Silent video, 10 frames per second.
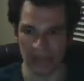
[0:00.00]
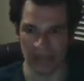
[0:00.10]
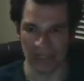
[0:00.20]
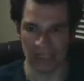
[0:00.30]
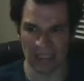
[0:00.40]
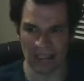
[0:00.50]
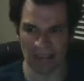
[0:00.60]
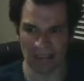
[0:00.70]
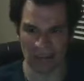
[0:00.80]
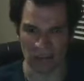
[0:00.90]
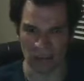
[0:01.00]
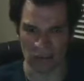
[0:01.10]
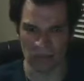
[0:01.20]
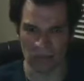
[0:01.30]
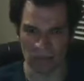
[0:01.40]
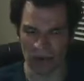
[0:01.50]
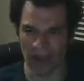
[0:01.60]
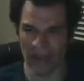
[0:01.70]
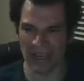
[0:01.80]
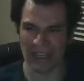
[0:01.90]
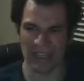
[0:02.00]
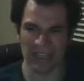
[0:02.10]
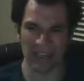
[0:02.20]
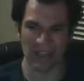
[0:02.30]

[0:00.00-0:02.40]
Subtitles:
This third one is